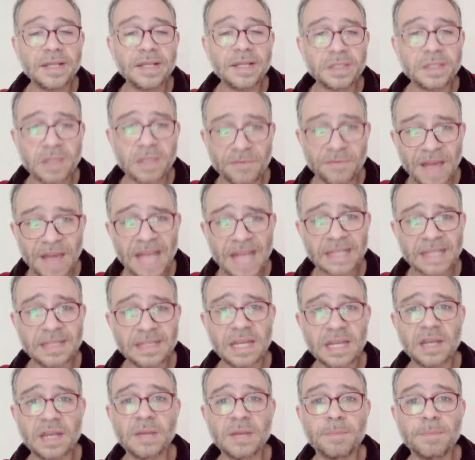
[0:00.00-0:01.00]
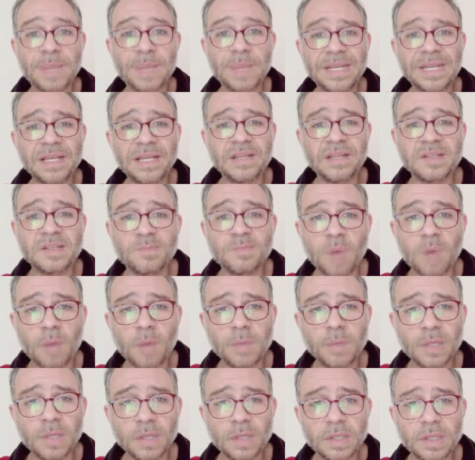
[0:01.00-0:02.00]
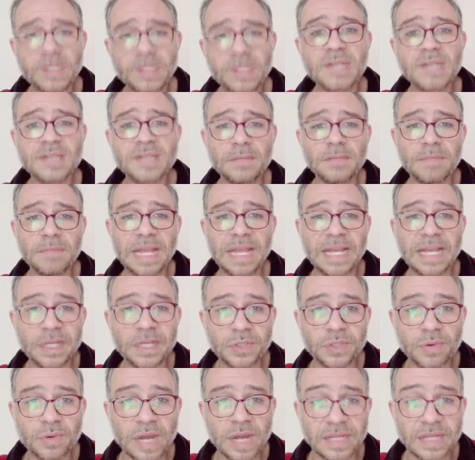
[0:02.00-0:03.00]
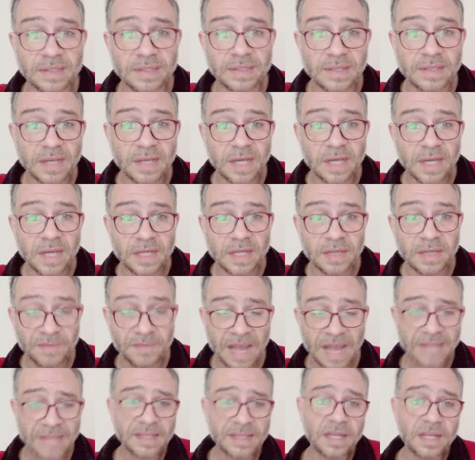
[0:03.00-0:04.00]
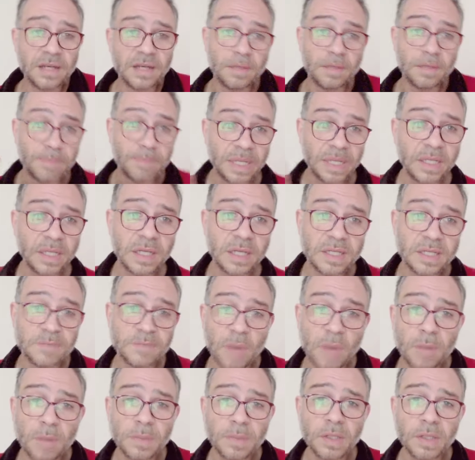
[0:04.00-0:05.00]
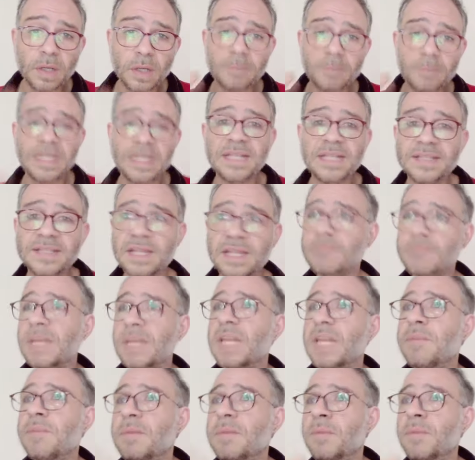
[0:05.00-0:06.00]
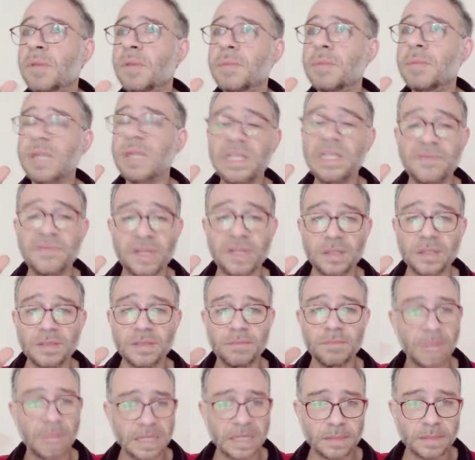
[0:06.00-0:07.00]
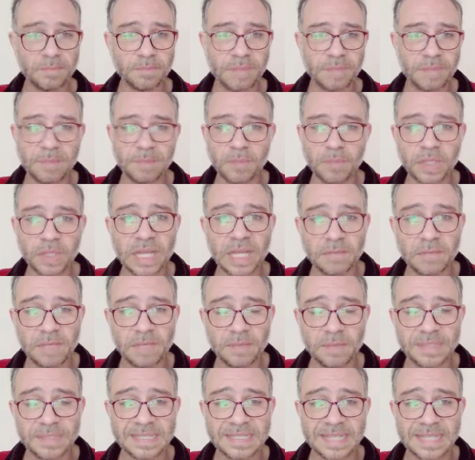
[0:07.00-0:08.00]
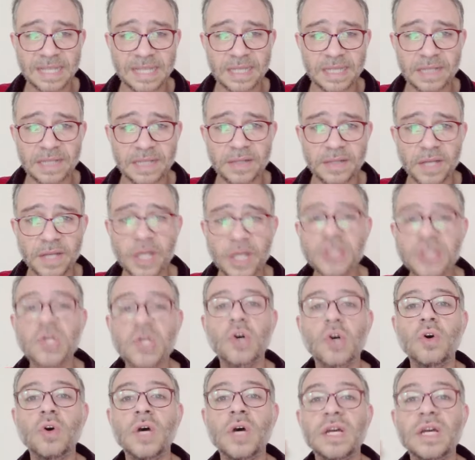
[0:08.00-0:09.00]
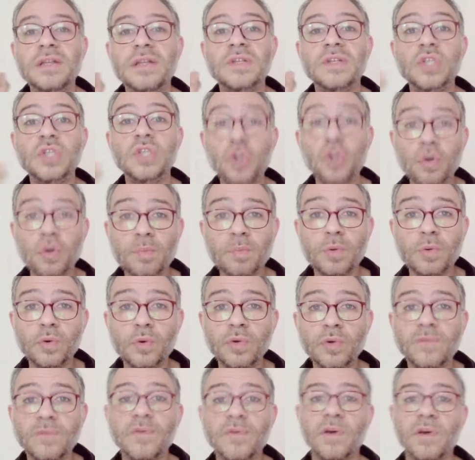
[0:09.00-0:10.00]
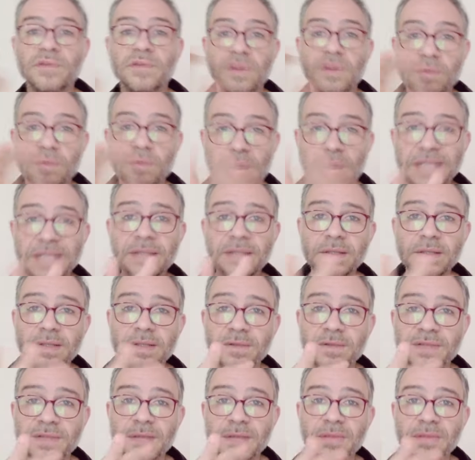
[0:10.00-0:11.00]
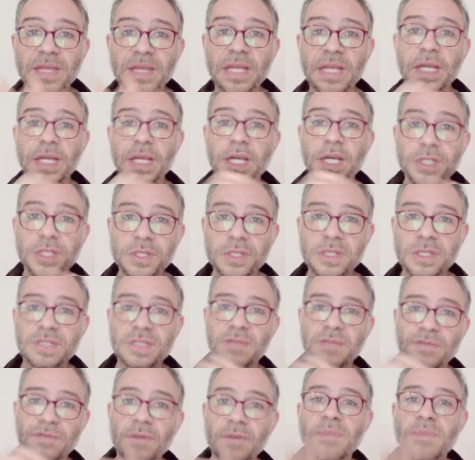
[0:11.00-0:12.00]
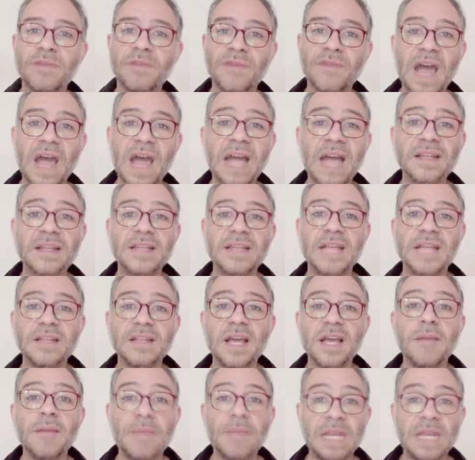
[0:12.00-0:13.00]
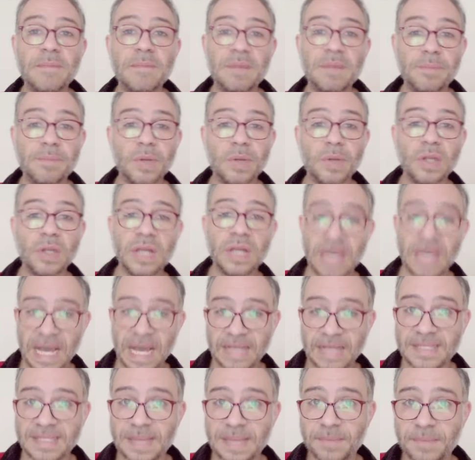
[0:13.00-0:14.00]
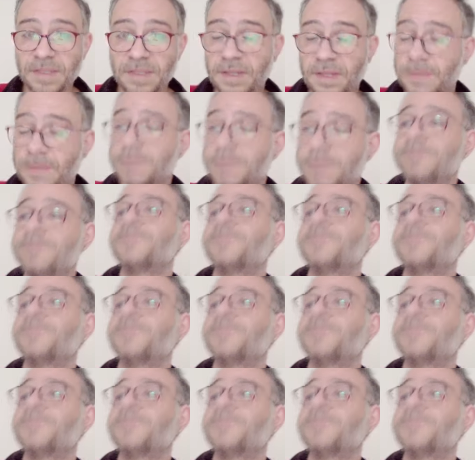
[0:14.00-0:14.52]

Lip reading: The fact that an opinion is popular doesn't make it right. The fact that an opinion is popular means that many people believe it, but people can be mistaken, so there's no proof of the rightness of something just from the fact that many people accept it.